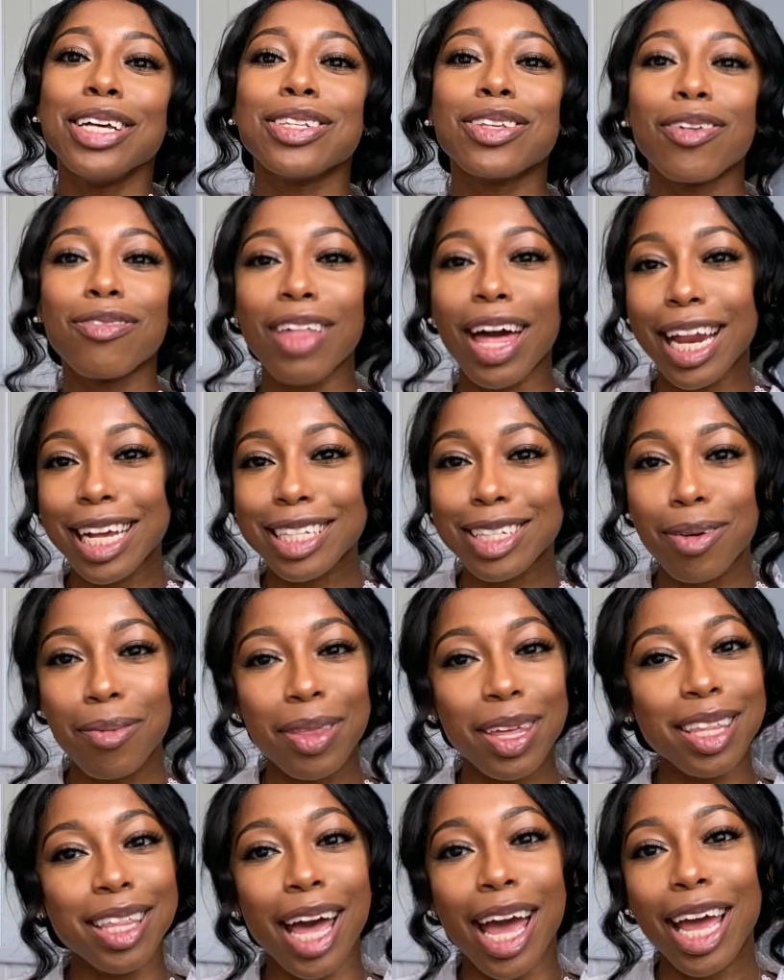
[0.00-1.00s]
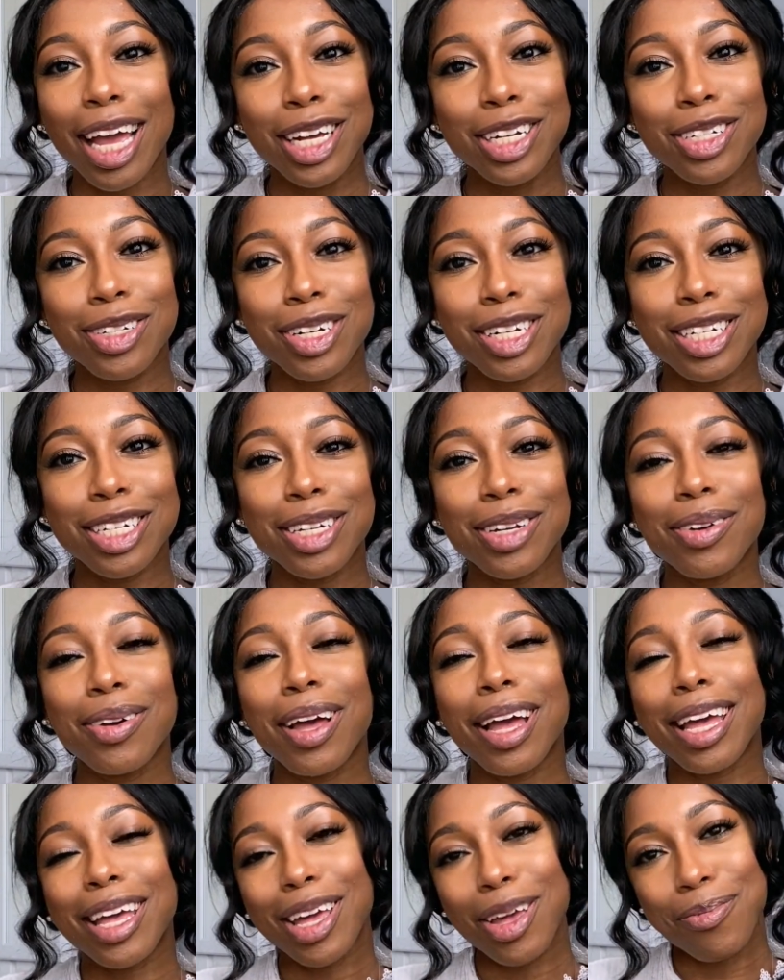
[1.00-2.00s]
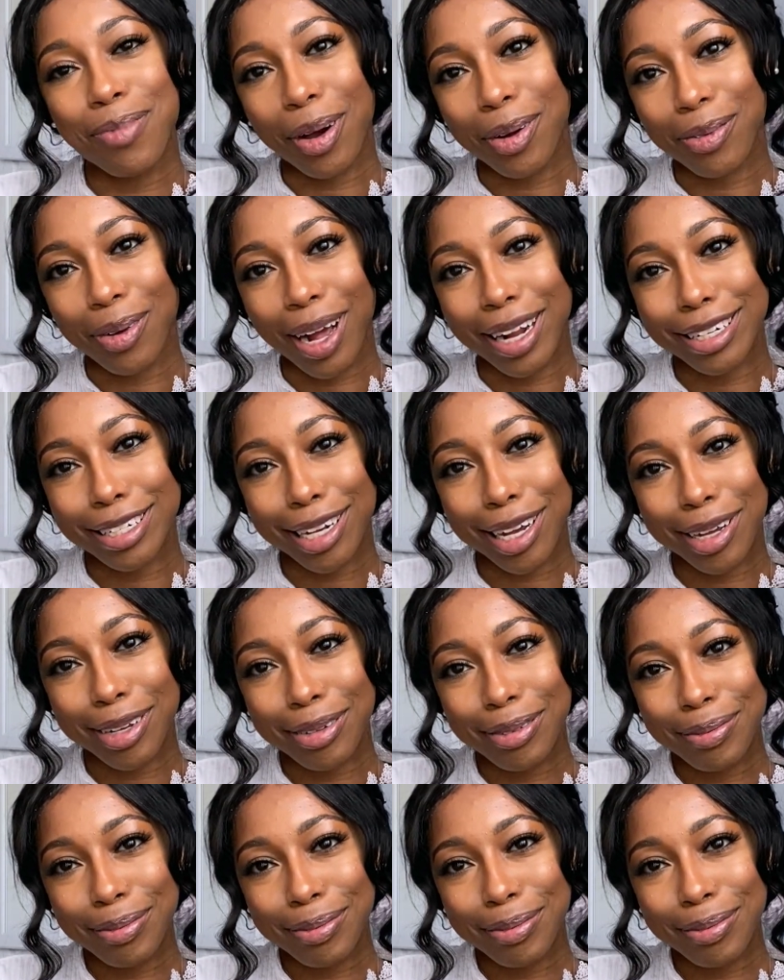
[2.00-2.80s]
So if that is something that interests you, keep on watching.